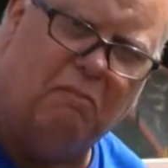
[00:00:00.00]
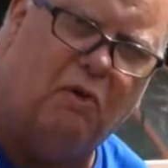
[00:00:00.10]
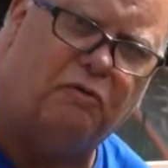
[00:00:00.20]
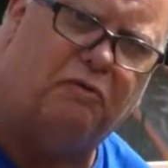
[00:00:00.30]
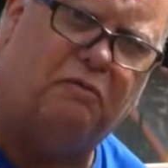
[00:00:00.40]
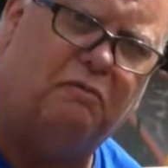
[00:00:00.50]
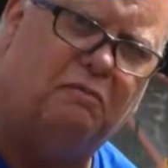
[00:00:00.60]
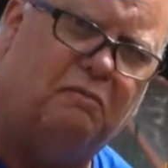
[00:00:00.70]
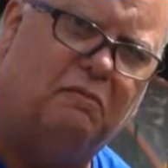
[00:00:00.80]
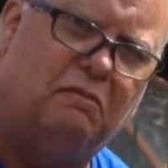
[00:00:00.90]
moth
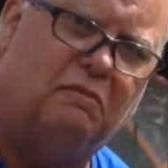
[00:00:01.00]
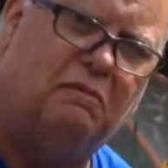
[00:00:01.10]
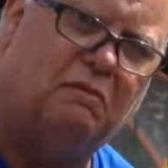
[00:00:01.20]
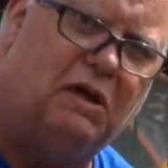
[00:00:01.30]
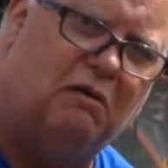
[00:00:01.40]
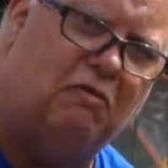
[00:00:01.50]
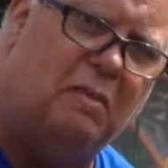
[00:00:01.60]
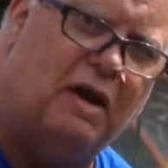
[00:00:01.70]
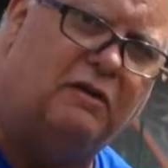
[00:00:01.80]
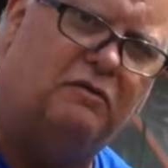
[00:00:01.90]

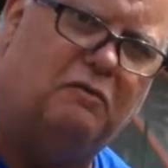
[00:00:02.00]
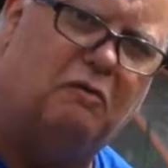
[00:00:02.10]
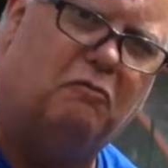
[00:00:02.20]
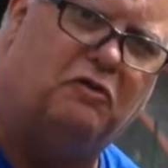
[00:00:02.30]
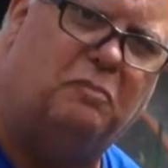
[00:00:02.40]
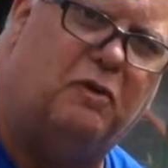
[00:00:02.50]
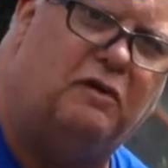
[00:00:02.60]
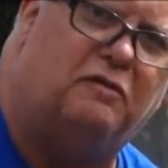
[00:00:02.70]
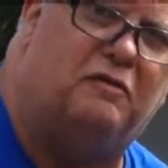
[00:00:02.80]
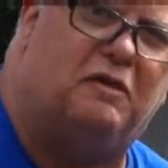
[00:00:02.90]
remains, which
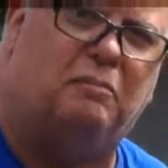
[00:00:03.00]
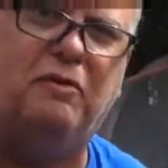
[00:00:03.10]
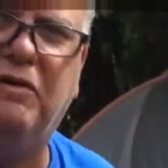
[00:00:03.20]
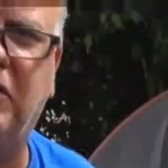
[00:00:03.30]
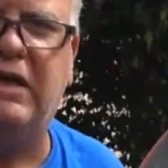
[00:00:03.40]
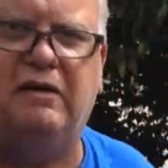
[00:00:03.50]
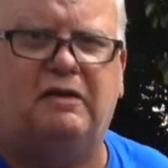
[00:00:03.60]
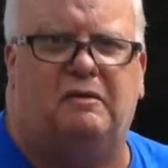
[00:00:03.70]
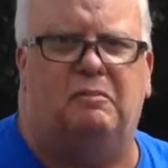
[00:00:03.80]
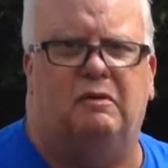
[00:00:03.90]
means the bees are
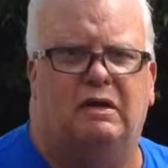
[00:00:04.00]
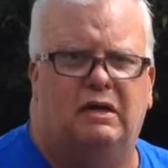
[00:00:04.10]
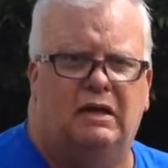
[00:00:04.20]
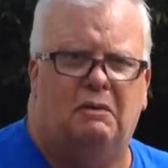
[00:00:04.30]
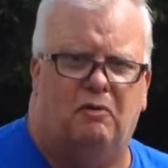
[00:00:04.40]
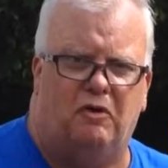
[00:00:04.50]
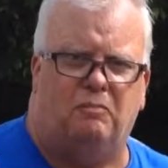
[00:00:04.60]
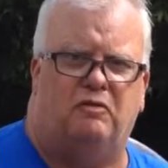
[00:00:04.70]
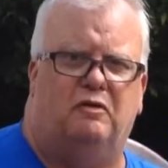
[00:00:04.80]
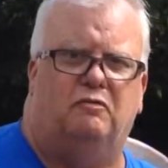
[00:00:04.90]
killing them by
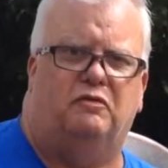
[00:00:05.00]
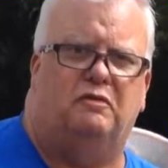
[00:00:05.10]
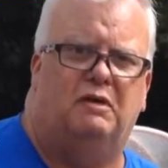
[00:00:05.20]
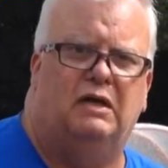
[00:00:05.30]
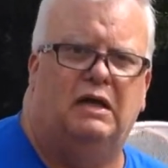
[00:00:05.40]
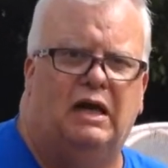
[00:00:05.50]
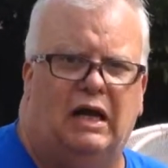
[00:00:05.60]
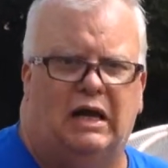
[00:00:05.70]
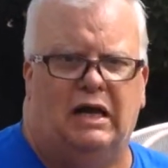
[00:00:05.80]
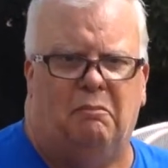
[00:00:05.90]
themselves.
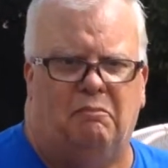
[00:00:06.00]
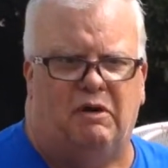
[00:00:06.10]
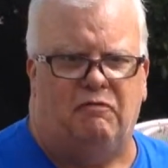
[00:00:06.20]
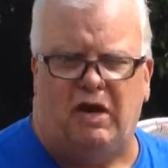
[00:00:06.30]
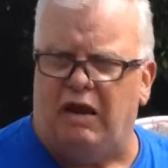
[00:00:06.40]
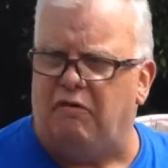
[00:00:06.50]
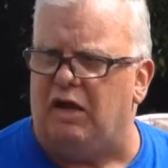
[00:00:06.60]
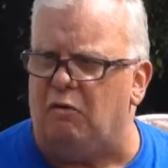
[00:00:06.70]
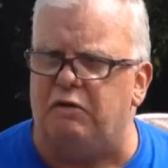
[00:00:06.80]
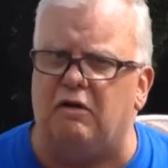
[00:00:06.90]
If you have
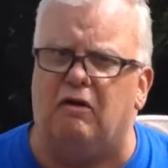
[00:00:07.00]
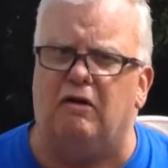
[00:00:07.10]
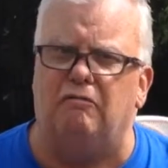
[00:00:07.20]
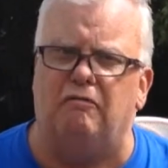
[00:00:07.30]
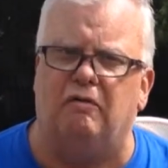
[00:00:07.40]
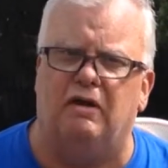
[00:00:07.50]
a healthy hive,